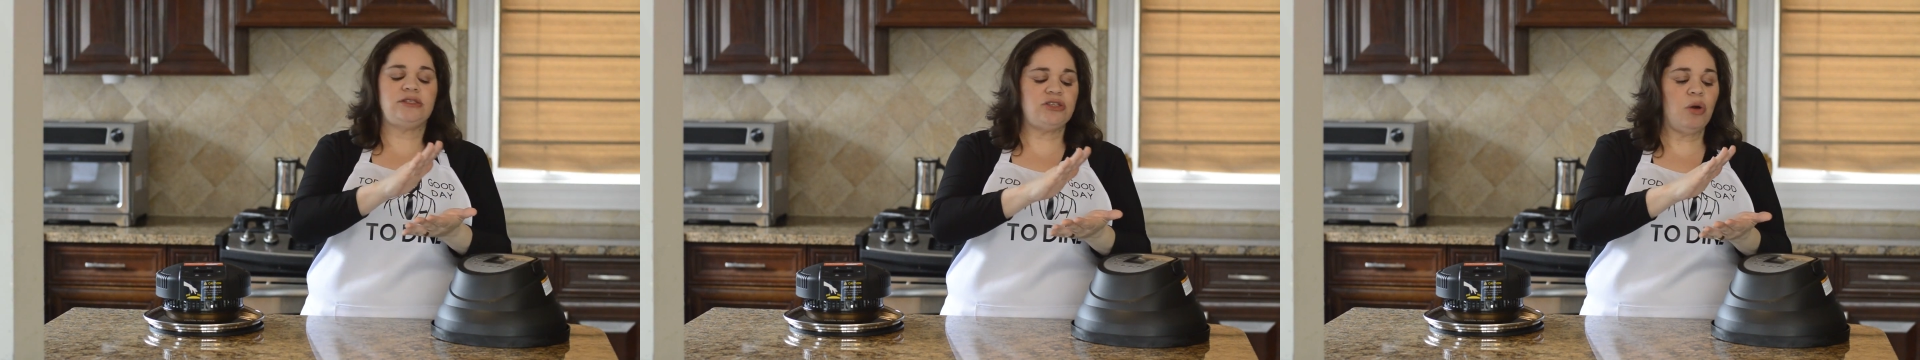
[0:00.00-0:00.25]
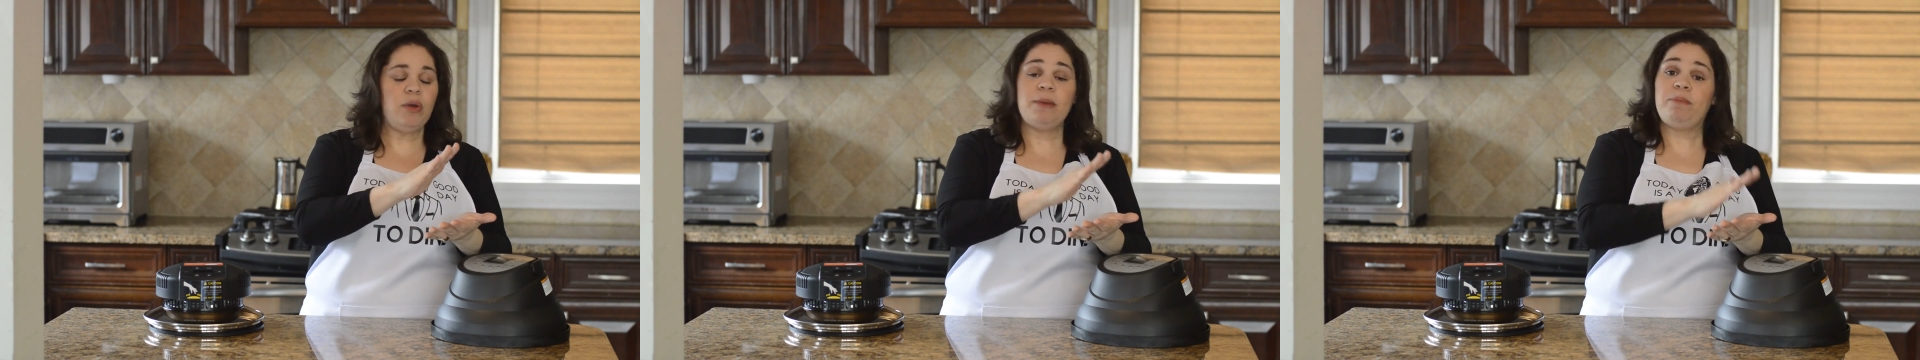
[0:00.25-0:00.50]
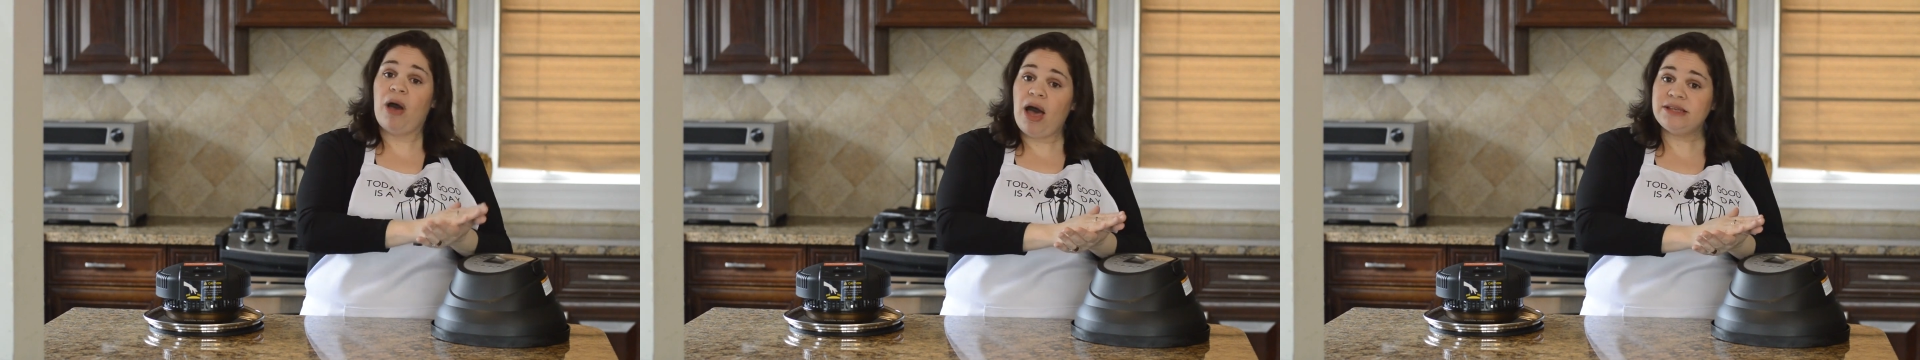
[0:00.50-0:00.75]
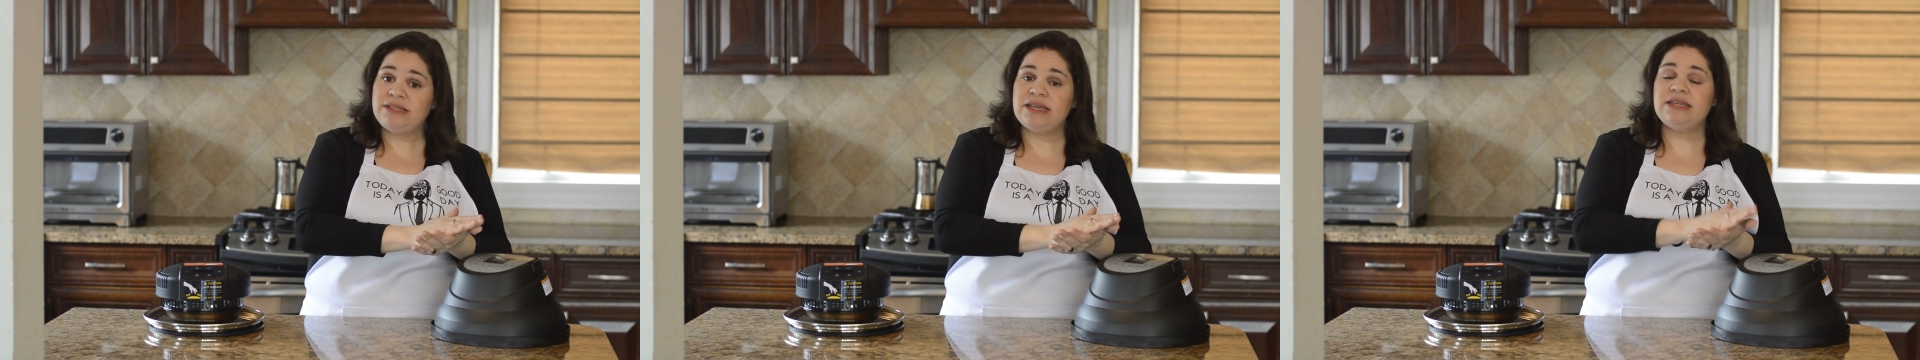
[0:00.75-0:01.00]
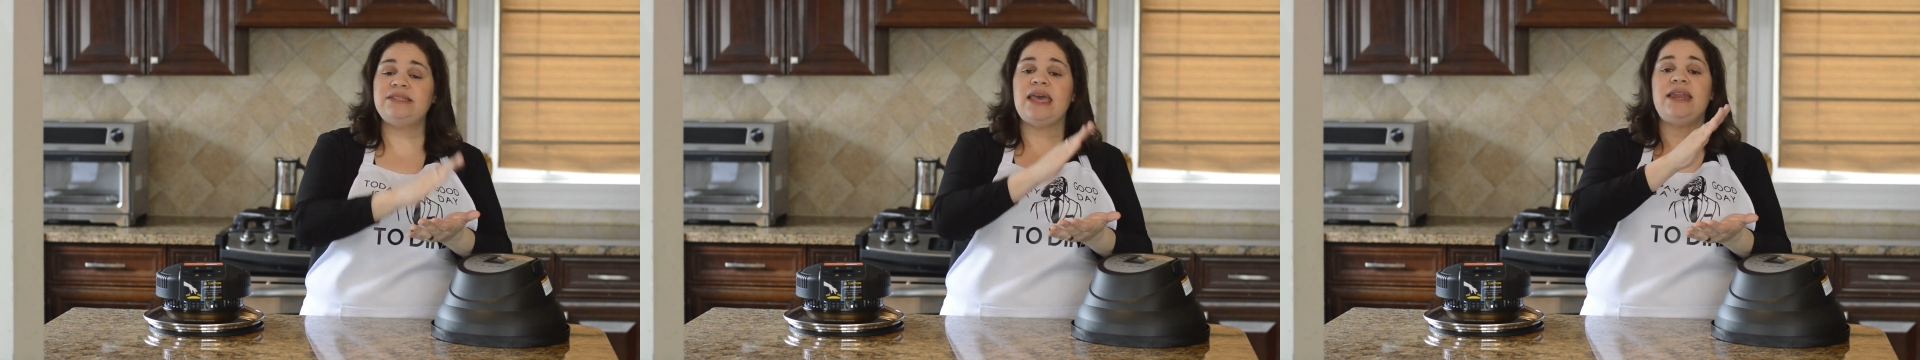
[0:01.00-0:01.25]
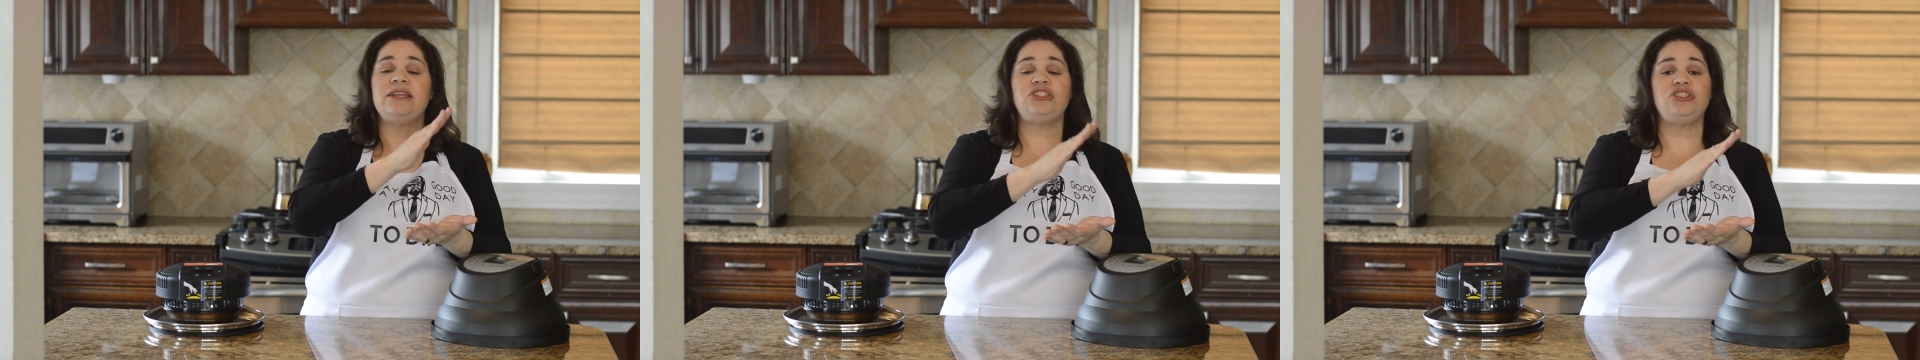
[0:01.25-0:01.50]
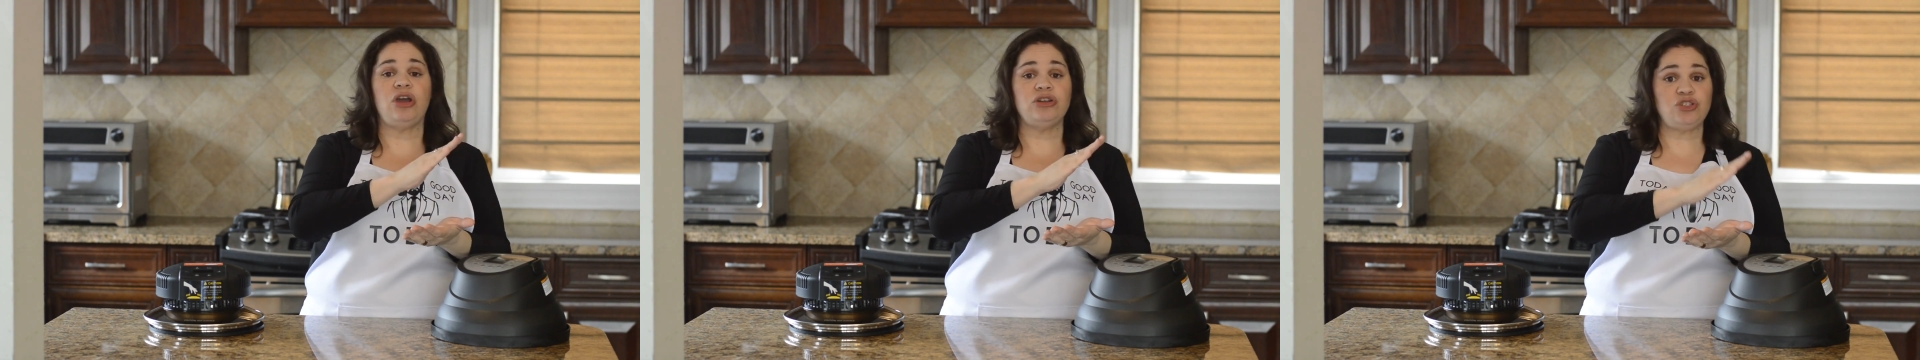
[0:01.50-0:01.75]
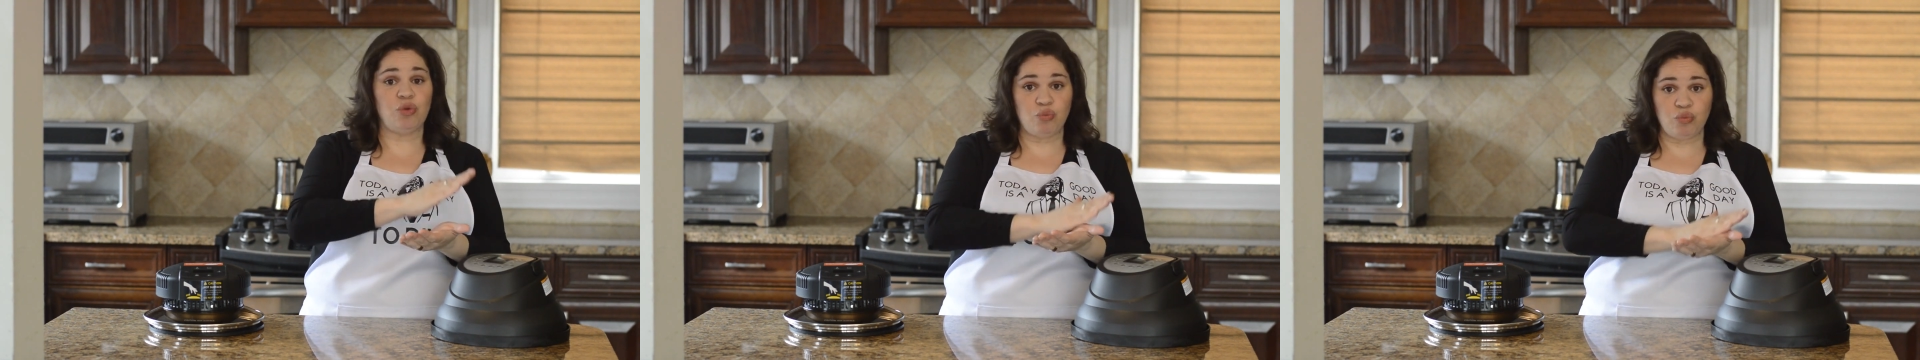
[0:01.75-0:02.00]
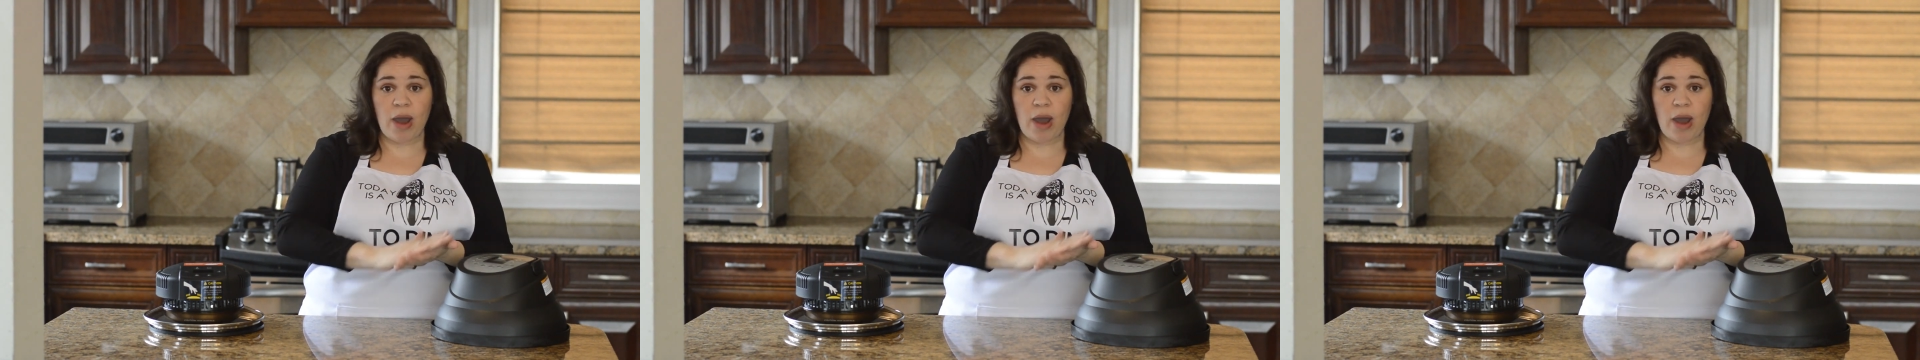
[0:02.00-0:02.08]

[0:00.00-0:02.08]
So it pauses and it starts